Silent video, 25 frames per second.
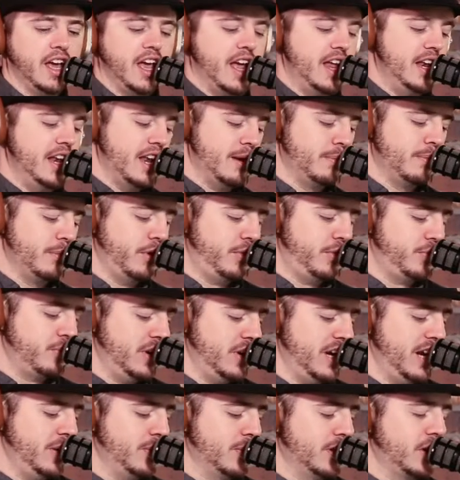And number
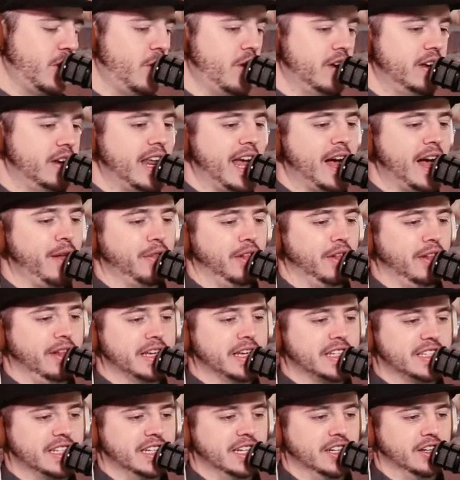three, we're going down the
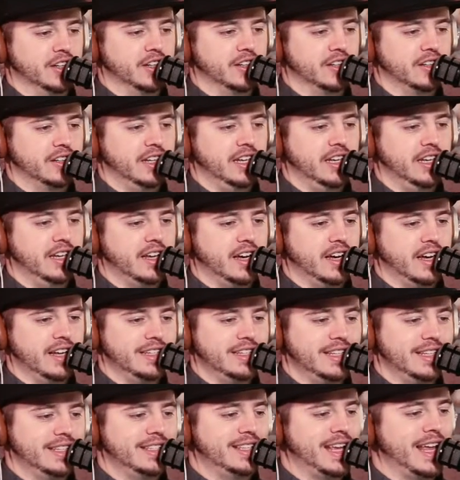list here in uh,
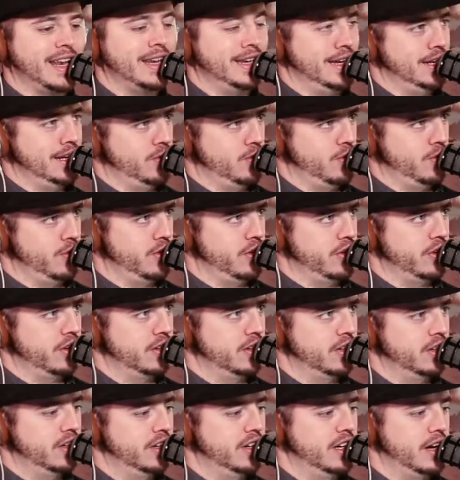descending
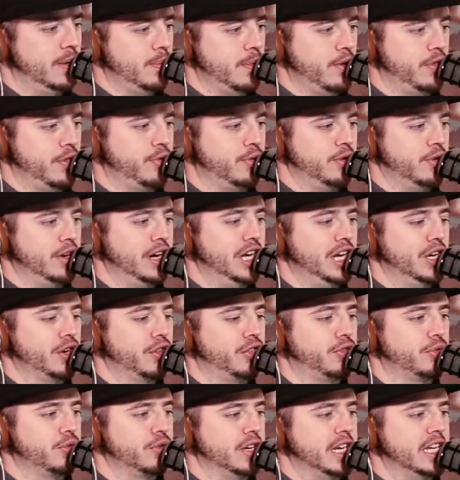order. Number three,
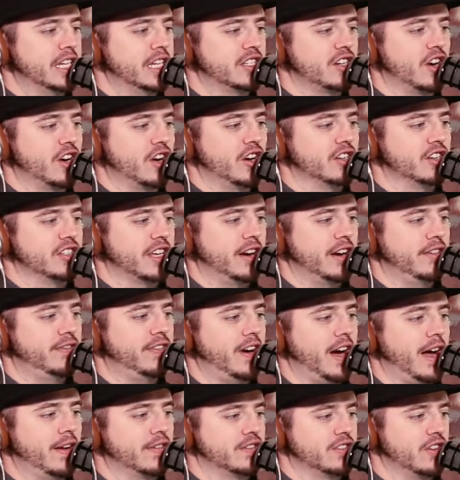your three stars out of
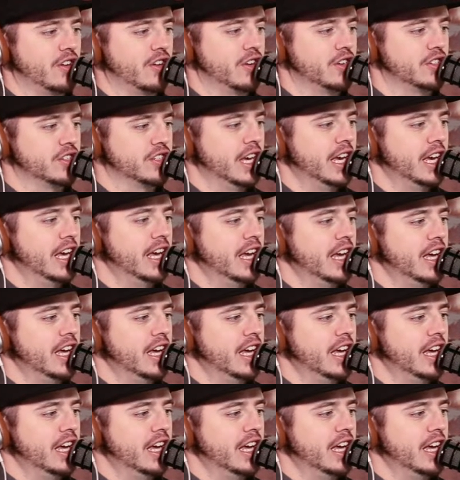five stars.